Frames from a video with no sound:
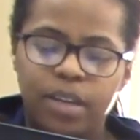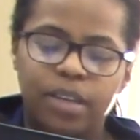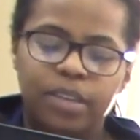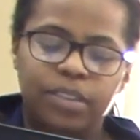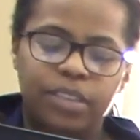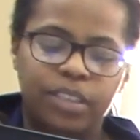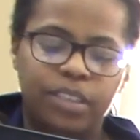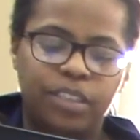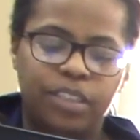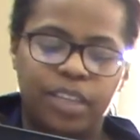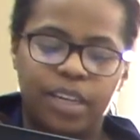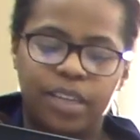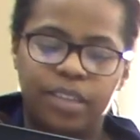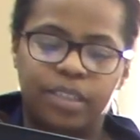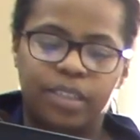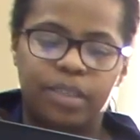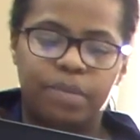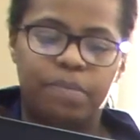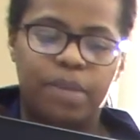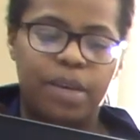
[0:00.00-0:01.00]
just
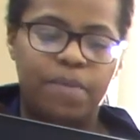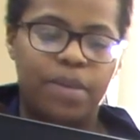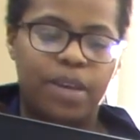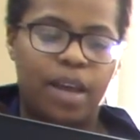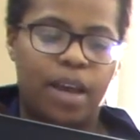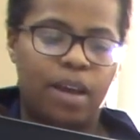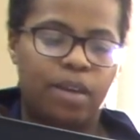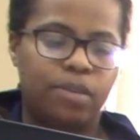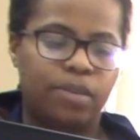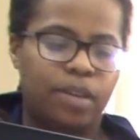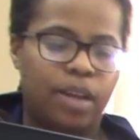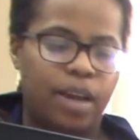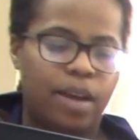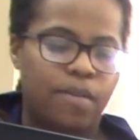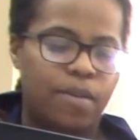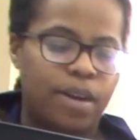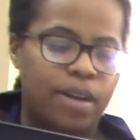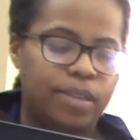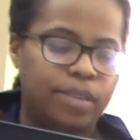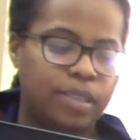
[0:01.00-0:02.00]
changing maybe how
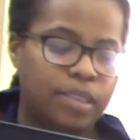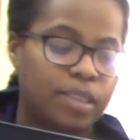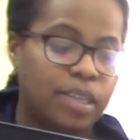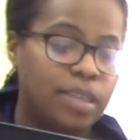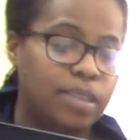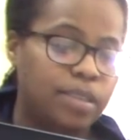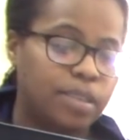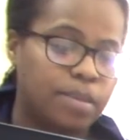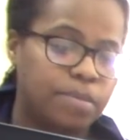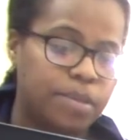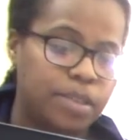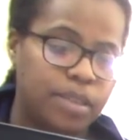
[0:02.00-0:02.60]
I say some of the